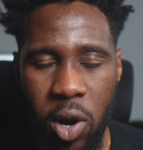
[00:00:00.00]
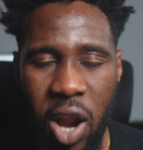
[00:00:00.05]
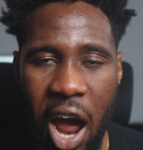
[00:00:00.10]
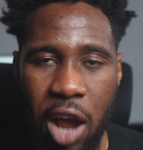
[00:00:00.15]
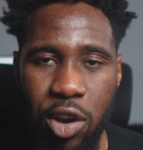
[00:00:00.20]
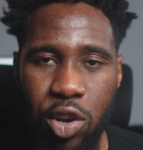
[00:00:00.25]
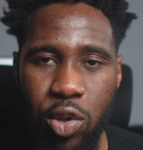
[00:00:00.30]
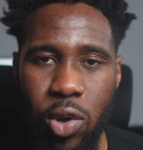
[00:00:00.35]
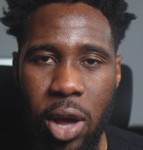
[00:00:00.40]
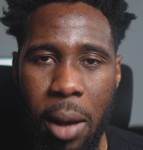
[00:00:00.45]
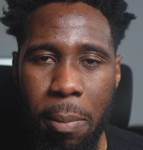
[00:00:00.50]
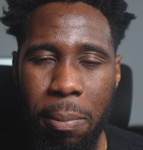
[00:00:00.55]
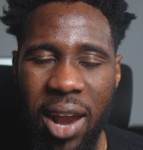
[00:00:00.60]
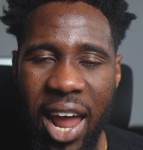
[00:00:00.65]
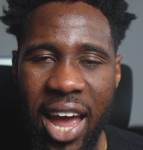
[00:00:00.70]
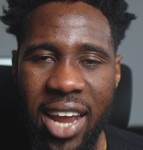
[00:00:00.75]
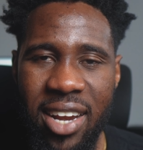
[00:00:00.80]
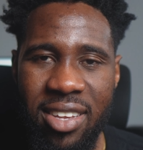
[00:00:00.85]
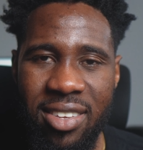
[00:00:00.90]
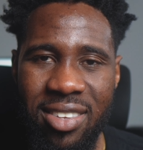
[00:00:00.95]
But how do you
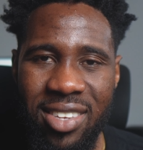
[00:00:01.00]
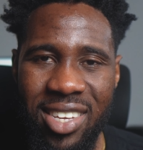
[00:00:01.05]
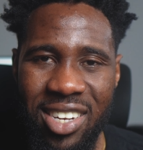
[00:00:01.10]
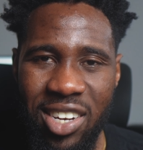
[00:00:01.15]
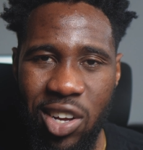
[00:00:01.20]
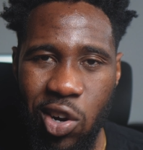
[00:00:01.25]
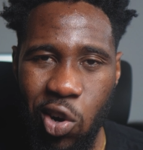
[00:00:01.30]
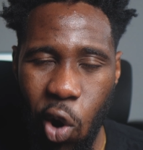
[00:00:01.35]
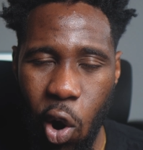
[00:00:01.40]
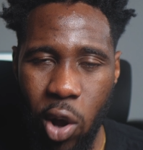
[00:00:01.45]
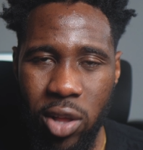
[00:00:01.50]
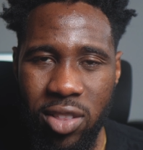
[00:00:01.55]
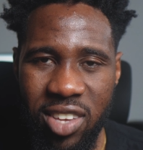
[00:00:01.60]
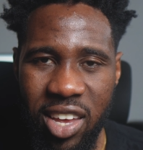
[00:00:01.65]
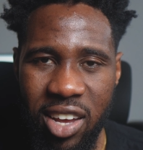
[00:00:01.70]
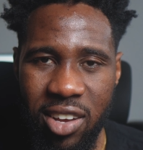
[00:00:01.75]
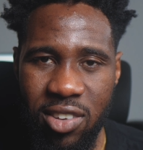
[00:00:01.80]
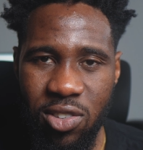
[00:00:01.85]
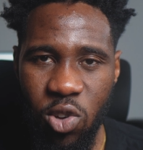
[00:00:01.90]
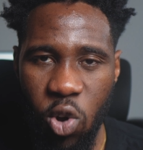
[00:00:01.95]
apply this in the
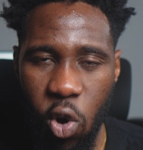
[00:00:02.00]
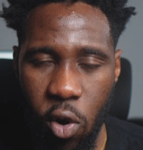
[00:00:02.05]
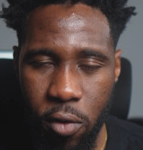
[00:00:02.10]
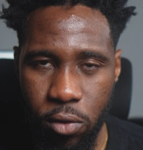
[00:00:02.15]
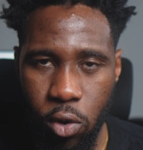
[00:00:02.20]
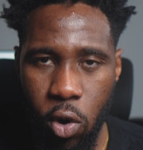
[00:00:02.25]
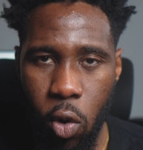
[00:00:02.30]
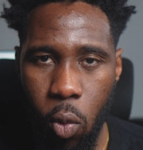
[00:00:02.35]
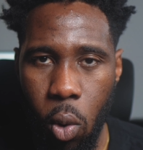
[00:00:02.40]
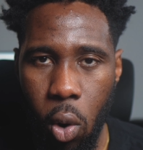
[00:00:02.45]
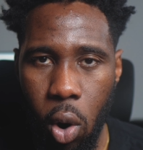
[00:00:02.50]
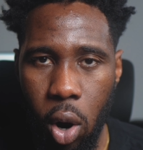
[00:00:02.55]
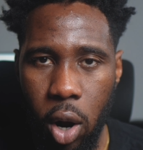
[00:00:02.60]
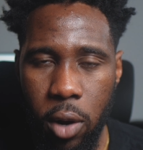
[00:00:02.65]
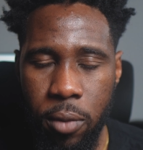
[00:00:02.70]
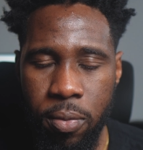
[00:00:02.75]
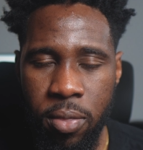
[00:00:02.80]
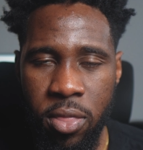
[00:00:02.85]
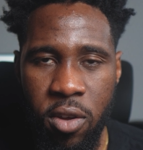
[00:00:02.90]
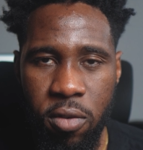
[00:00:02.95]
context of your work?
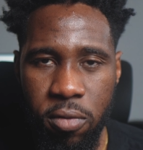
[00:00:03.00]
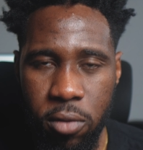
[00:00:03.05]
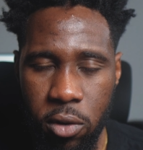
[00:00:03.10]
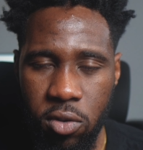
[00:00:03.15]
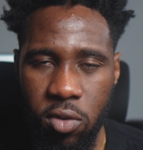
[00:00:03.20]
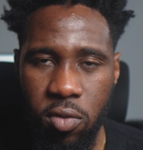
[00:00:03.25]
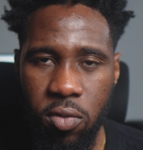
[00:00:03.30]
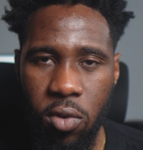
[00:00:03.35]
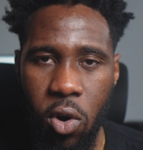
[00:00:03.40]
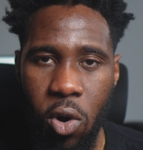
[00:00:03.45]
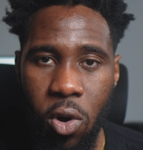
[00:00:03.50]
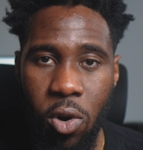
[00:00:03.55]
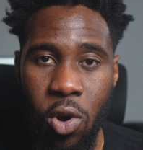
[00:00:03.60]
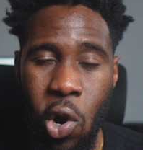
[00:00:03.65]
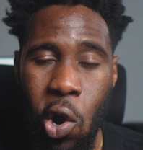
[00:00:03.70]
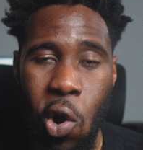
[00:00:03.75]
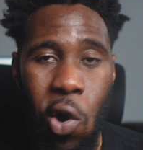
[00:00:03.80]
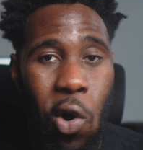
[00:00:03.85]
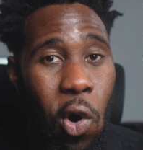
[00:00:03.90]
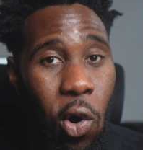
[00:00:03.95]
First of all,
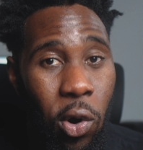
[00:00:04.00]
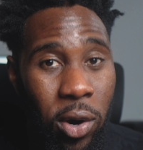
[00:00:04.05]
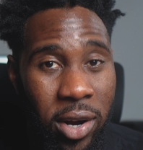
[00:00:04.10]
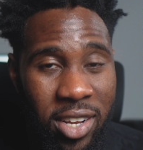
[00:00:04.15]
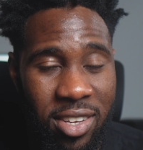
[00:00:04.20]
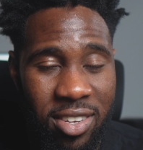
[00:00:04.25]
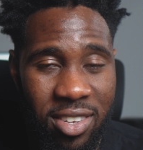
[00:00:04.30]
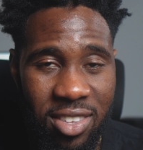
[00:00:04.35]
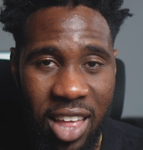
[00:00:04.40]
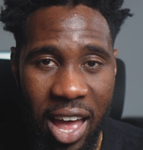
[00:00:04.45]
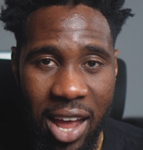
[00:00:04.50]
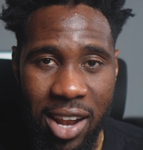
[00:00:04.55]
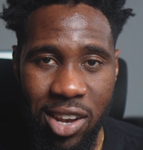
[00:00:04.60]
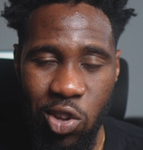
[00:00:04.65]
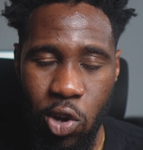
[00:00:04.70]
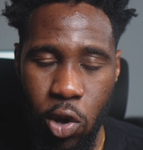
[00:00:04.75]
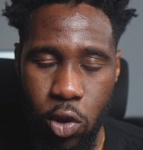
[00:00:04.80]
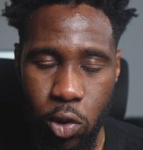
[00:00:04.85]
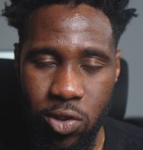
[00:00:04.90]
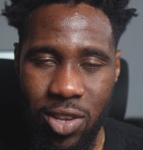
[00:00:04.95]
understand
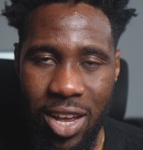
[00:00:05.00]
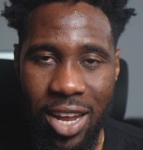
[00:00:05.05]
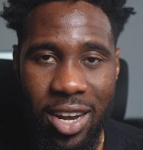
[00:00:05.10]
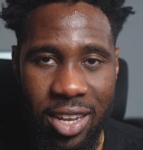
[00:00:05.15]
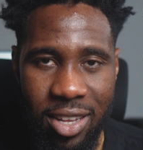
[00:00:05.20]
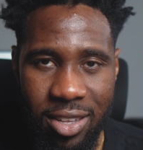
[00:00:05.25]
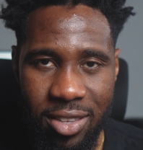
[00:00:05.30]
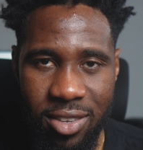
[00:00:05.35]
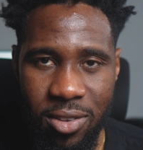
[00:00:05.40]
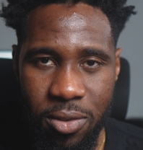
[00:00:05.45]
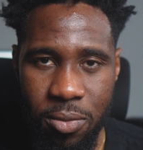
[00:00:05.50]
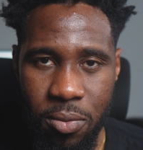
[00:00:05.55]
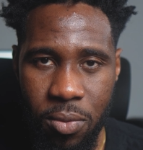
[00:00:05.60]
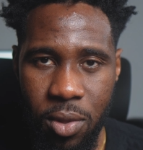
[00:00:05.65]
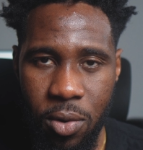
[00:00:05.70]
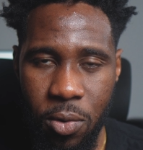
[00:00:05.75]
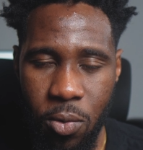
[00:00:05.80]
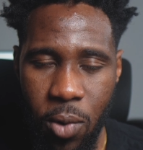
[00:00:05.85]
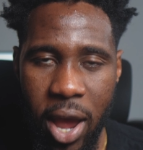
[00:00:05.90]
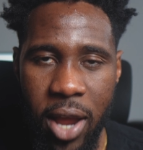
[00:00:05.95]
your user needs,
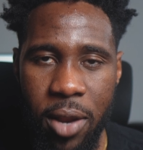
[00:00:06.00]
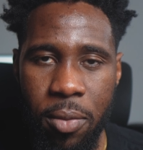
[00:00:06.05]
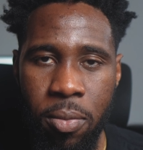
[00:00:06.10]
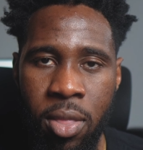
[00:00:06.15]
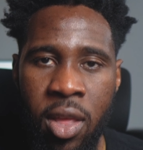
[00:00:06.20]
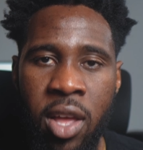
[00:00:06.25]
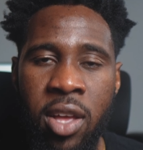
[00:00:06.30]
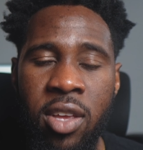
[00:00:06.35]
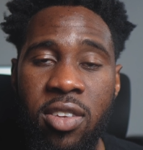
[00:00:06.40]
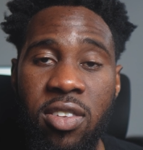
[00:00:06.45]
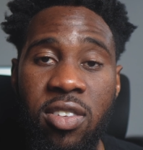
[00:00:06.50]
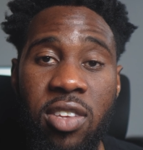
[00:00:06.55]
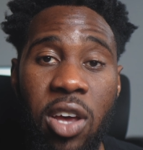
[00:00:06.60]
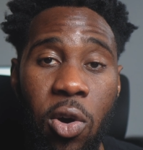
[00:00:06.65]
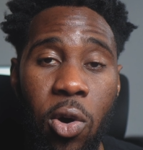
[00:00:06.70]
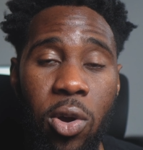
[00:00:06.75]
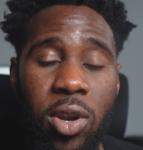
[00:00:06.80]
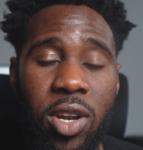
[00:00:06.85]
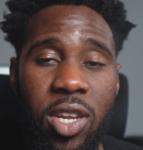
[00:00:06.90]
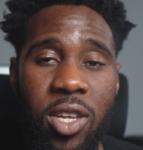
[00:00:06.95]
right?
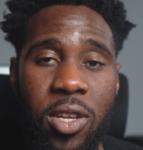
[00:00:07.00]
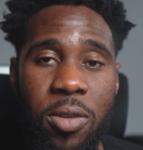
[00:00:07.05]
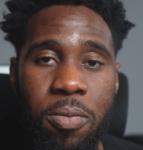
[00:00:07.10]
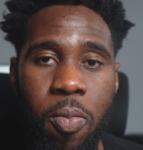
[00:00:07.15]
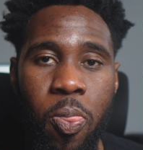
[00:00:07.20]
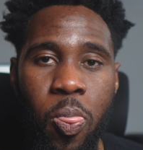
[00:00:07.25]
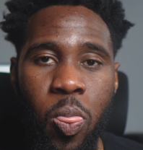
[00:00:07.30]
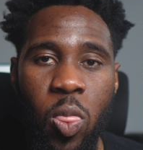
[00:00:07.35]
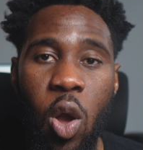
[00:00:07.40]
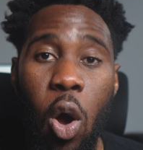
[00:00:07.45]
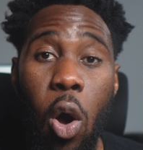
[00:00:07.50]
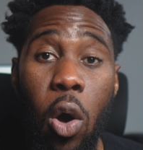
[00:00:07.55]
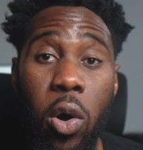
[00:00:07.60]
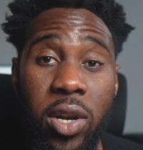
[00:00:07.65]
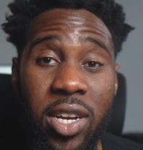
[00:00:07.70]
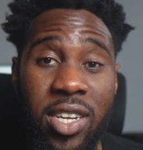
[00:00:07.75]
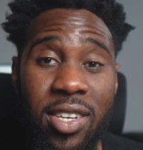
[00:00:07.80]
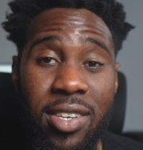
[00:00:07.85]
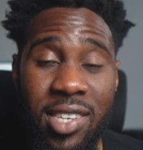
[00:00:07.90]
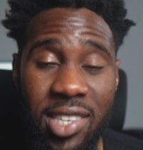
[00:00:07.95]
Secondly,
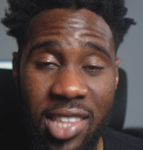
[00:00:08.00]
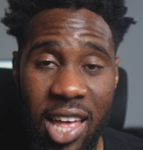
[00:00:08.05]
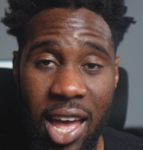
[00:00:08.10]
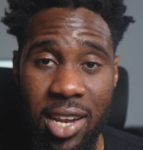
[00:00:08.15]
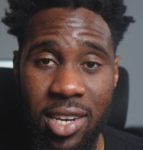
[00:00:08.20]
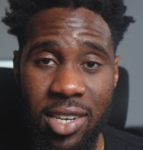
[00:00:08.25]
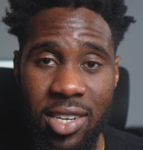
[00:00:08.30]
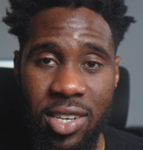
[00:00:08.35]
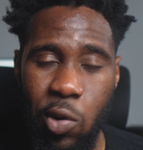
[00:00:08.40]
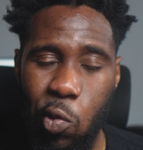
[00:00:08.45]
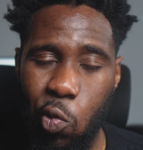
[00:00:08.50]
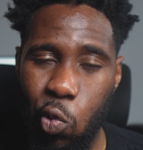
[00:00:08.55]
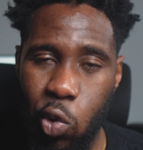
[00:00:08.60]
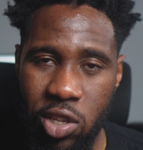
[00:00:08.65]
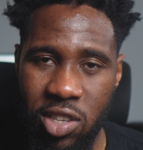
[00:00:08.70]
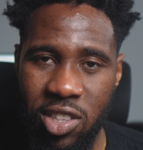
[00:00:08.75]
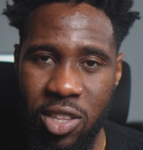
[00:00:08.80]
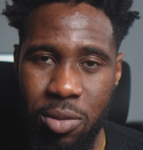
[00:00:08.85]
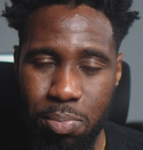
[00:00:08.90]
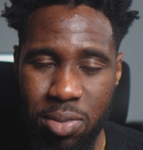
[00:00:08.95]
understand
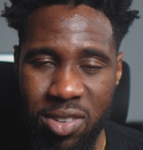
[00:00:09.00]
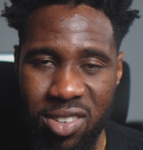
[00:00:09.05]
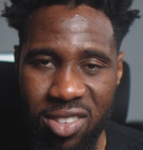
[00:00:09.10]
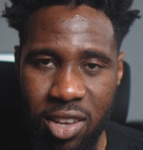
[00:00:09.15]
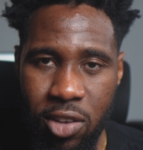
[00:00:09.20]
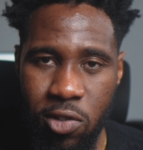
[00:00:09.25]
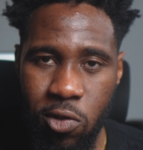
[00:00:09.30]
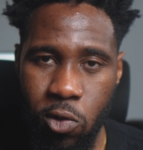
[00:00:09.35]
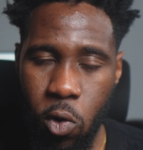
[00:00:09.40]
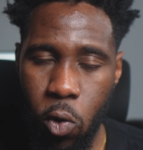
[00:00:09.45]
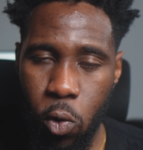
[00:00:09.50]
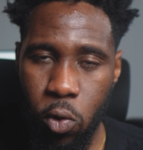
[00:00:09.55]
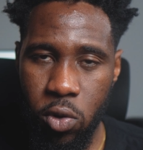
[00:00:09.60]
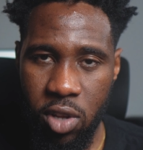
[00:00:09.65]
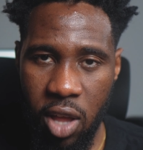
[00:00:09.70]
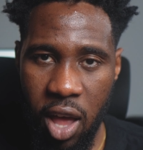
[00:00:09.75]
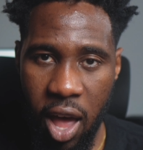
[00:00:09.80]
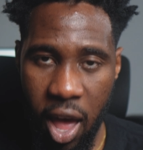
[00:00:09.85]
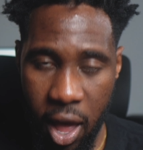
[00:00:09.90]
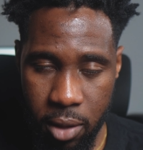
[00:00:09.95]
what the business
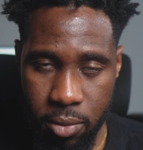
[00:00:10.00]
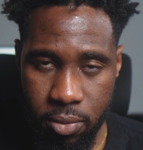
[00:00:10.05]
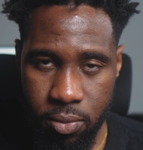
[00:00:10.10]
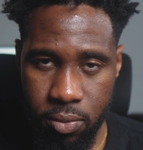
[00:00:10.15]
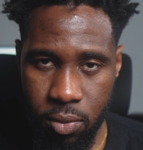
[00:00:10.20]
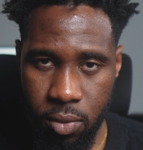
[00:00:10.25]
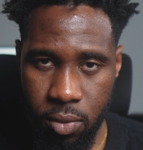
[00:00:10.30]
goals are.